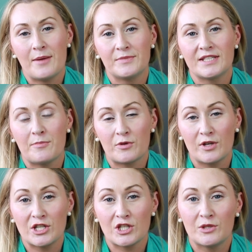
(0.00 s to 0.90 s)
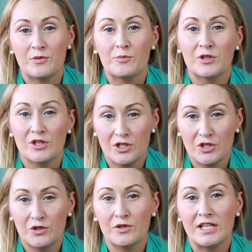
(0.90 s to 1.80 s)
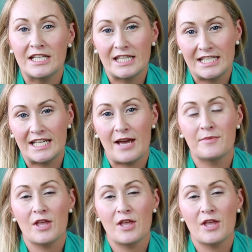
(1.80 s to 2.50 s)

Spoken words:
separation, but the degree and the depth